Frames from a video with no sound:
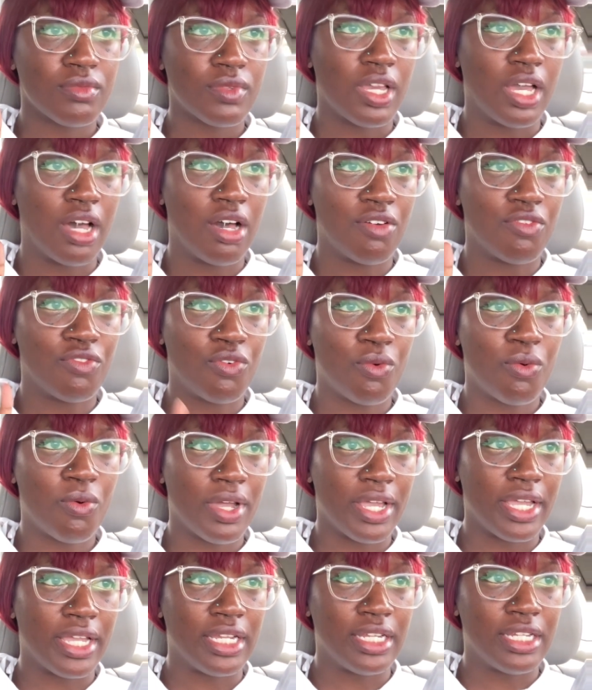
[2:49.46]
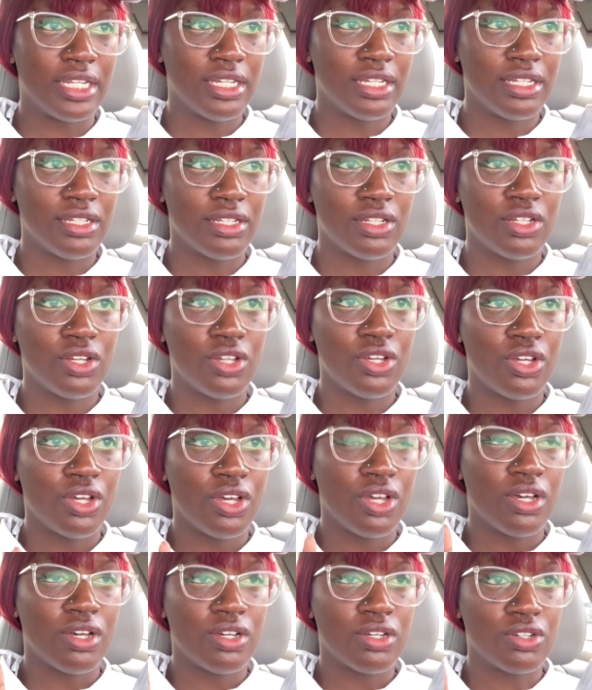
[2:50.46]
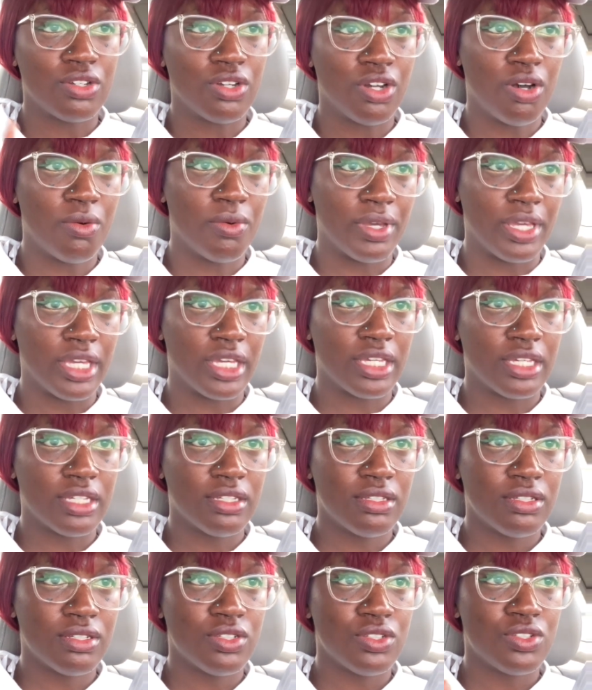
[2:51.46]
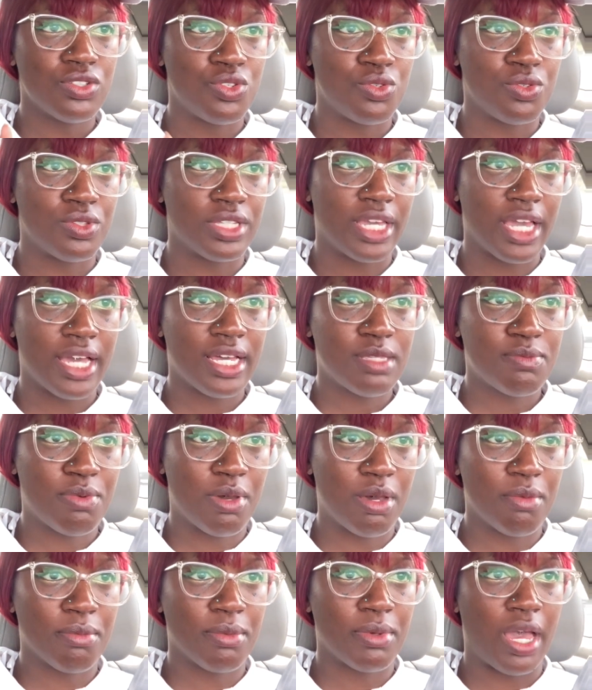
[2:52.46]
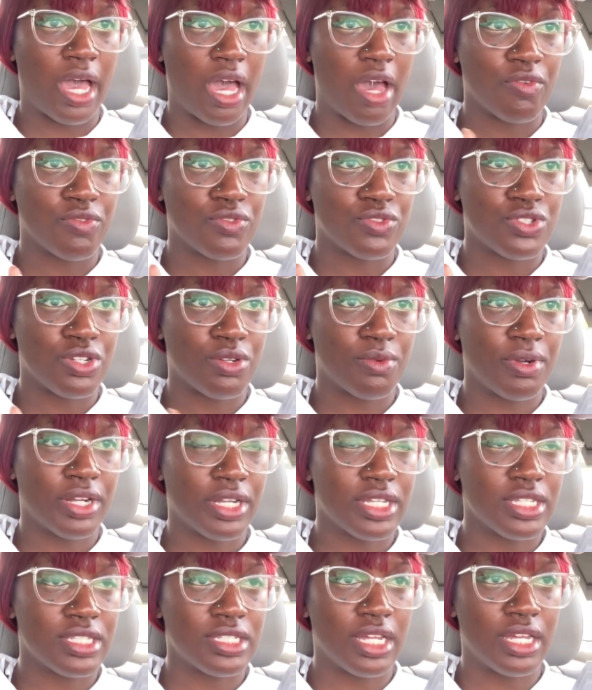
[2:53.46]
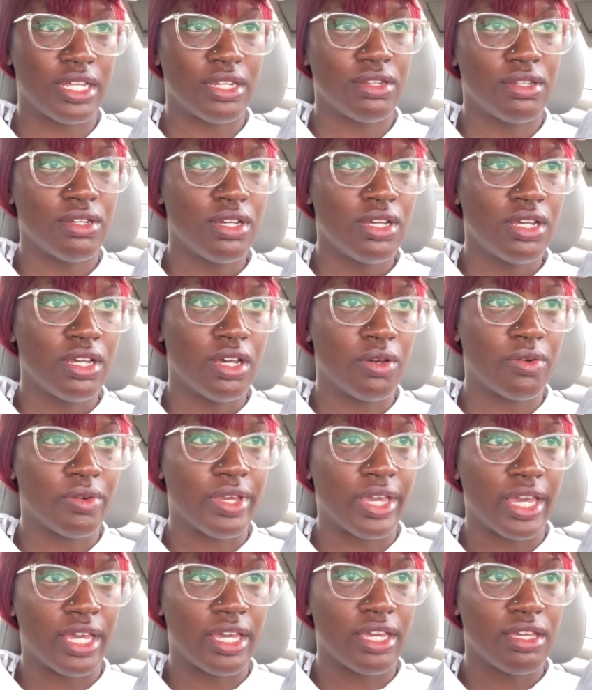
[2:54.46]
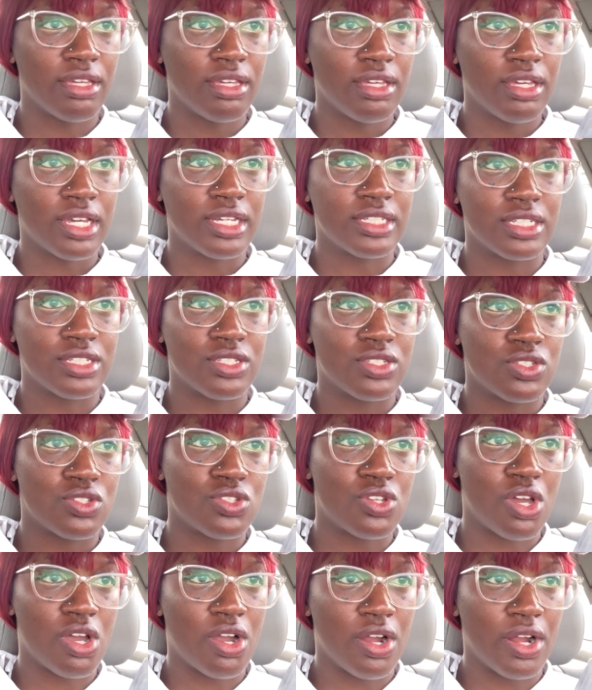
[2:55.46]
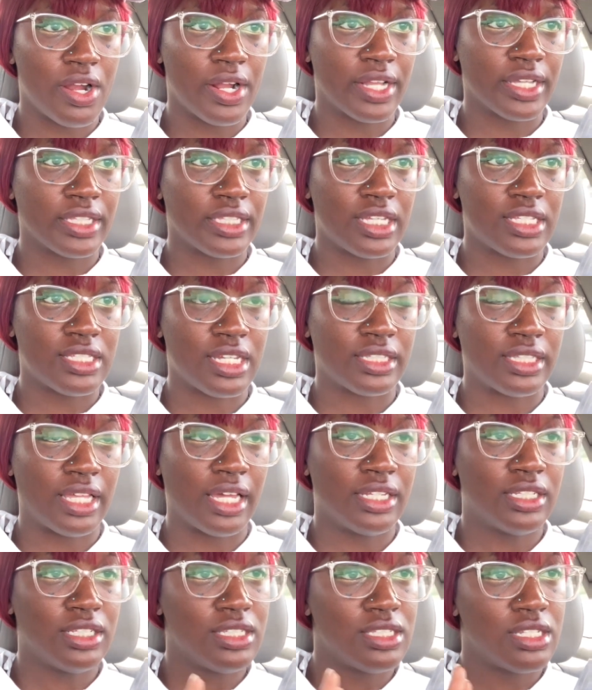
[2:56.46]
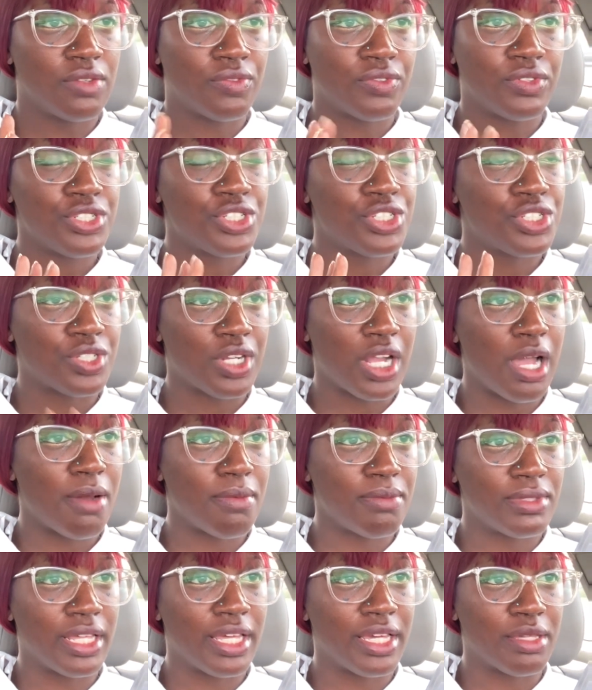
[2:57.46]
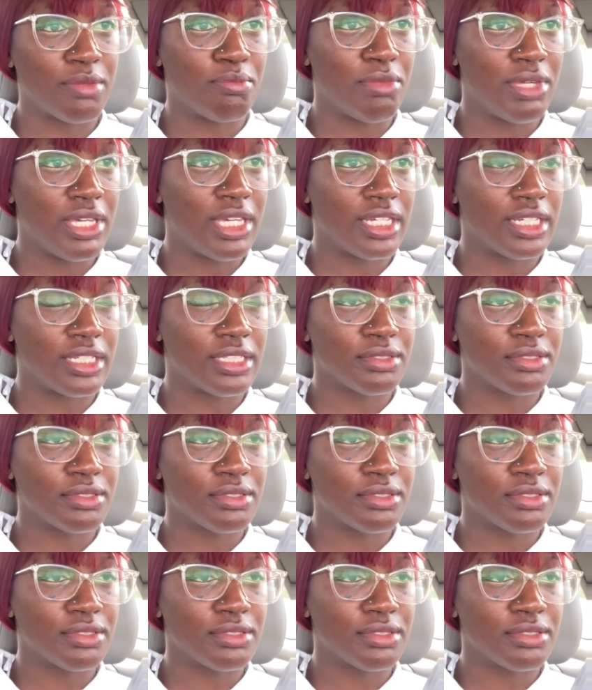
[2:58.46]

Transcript: avoid going to the gas pump after work is done. Okay, it's dark and things like that. Listen, if you're strapped like me,